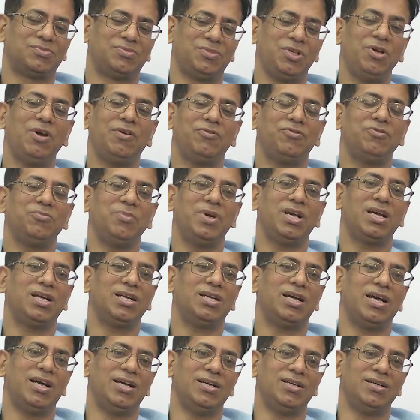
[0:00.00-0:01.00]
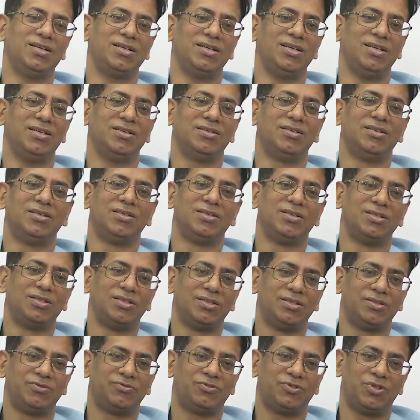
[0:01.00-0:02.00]
you have to make a hierarchy
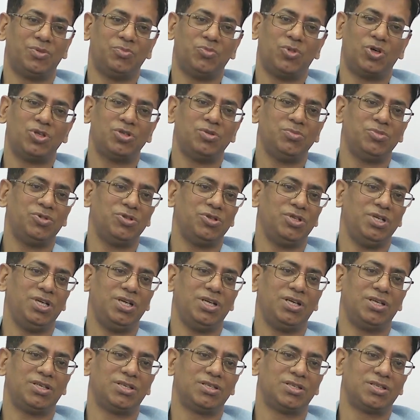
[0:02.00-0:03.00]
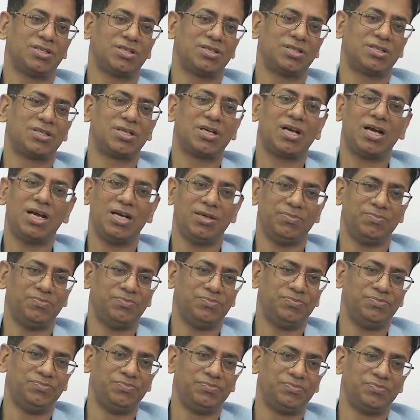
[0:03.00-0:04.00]
from bottom to the
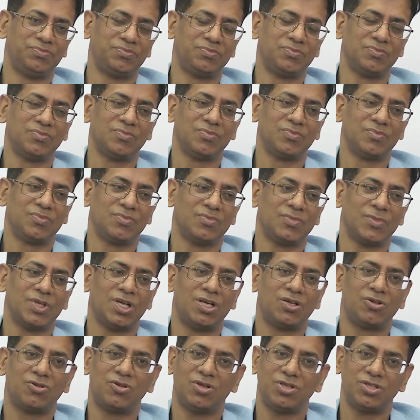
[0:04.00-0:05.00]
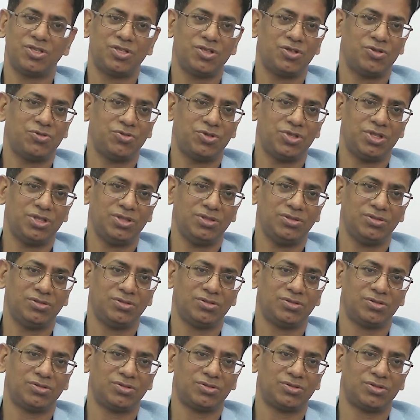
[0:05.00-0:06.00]
up. Constitution,
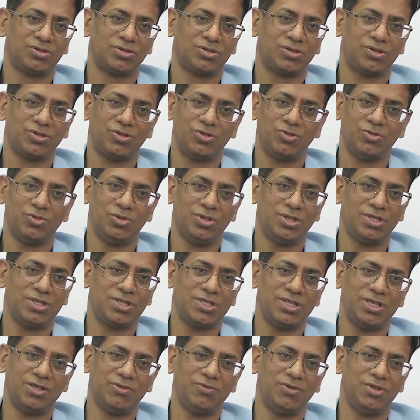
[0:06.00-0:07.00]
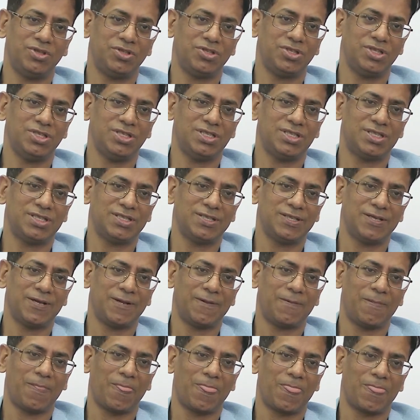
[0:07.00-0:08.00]
rules, regulations,
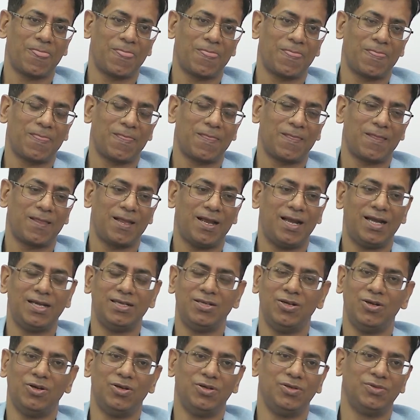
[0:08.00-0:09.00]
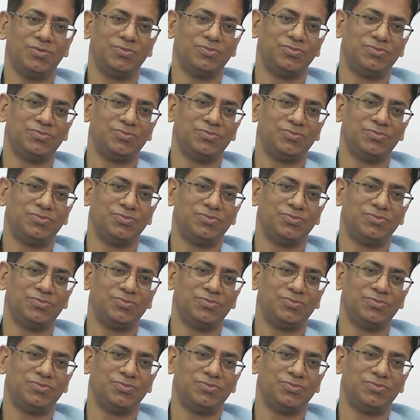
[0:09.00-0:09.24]
and law.